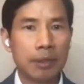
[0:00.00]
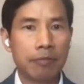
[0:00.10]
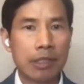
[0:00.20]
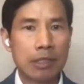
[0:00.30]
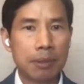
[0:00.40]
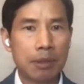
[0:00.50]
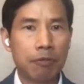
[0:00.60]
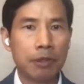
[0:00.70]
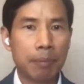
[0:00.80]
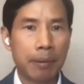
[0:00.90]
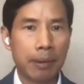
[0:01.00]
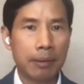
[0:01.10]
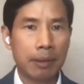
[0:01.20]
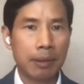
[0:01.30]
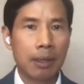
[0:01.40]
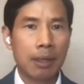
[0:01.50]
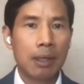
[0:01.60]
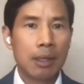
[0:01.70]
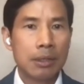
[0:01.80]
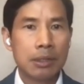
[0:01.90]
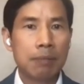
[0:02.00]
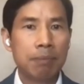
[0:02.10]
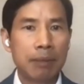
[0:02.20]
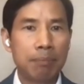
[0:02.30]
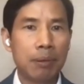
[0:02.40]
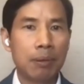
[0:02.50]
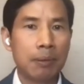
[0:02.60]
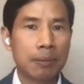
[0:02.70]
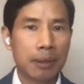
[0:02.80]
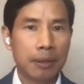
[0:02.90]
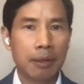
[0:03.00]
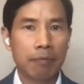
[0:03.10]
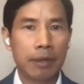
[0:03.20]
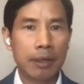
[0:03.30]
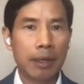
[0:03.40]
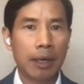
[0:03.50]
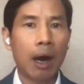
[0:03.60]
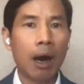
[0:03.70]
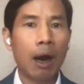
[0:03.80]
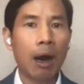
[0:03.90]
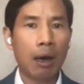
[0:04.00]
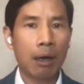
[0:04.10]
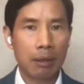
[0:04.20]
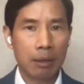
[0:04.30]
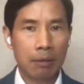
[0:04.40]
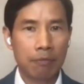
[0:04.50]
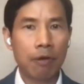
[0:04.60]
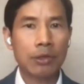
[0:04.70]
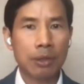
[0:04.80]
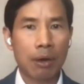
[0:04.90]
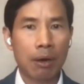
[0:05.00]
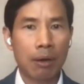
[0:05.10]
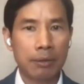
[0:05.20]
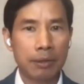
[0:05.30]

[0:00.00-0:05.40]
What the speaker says: investment footprint. Simply put, you know, we are focused on